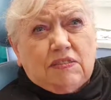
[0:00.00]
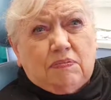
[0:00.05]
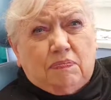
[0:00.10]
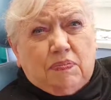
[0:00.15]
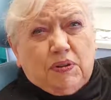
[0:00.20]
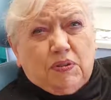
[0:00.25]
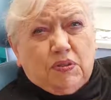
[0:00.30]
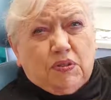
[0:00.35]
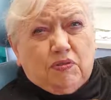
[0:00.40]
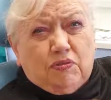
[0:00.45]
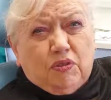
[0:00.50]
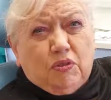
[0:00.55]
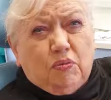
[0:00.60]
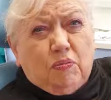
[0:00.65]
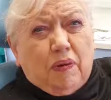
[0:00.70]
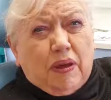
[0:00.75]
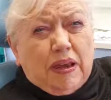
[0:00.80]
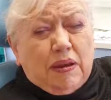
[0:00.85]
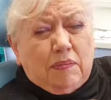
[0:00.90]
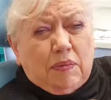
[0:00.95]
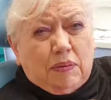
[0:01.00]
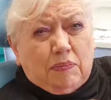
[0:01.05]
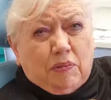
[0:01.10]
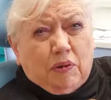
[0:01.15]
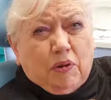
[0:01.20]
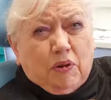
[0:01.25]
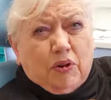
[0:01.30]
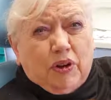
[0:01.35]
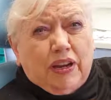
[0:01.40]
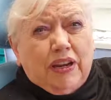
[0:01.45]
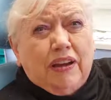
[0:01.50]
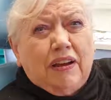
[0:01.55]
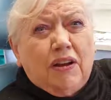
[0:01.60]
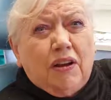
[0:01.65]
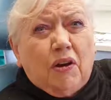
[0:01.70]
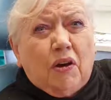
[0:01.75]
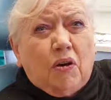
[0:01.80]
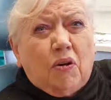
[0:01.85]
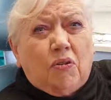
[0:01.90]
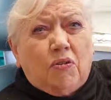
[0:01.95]
beautiful baby boy
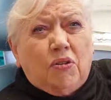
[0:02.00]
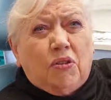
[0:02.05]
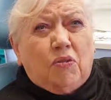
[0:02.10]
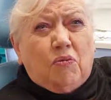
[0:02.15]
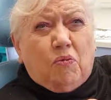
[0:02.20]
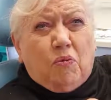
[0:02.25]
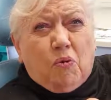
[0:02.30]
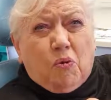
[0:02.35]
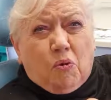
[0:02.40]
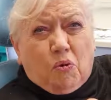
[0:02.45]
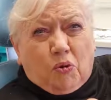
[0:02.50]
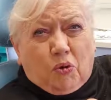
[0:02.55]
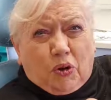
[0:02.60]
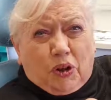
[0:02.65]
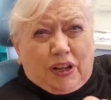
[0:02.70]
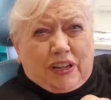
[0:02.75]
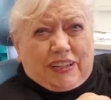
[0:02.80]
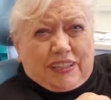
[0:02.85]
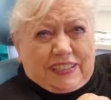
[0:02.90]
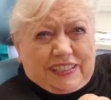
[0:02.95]
on the wall.